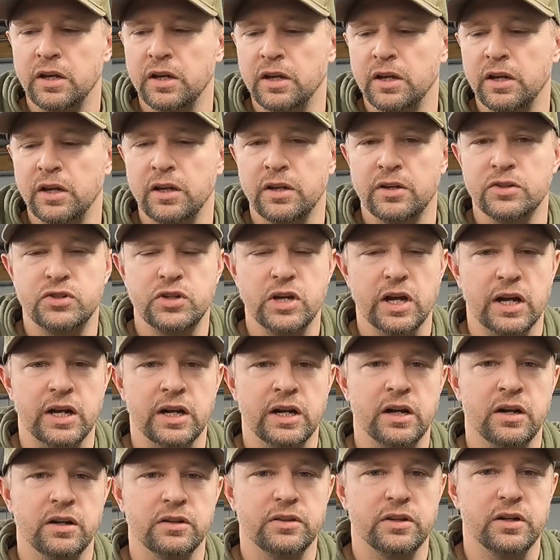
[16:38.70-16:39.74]
and
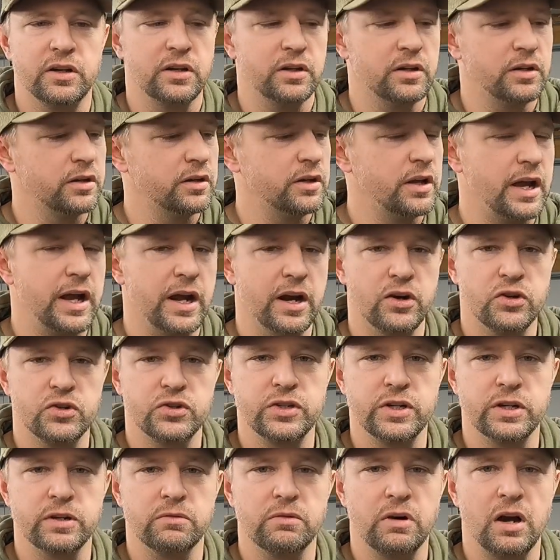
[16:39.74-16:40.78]
checking out the hair
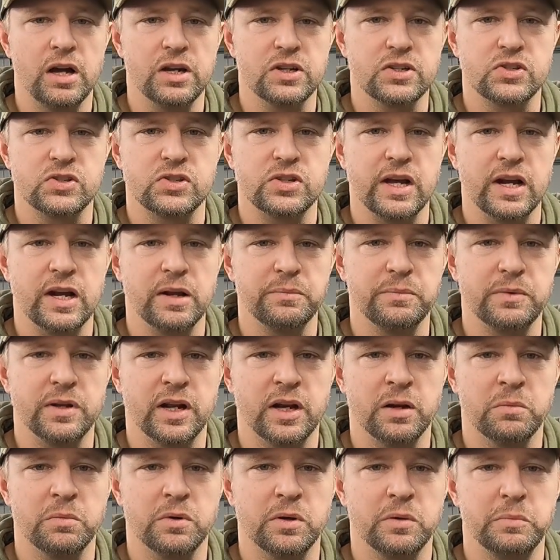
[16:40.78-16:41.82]
jig rod setup that
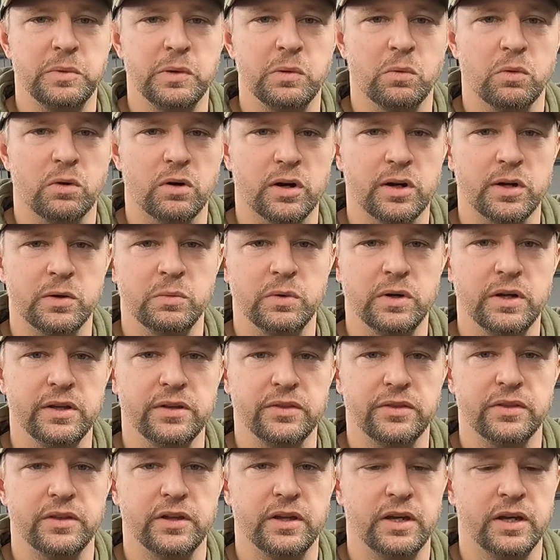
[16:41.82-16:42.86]
I'm going to be working
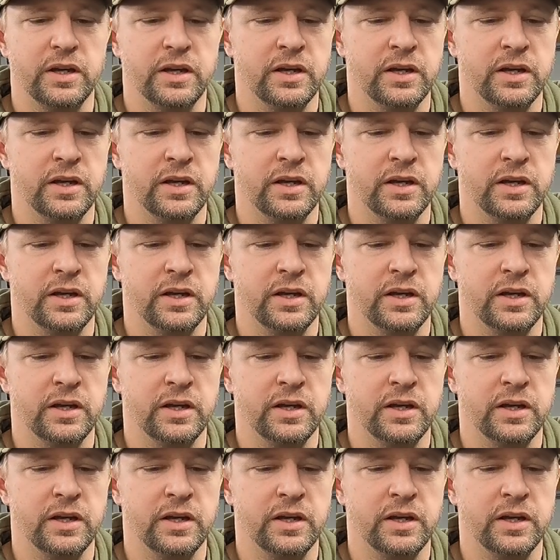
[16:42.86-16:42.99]
with,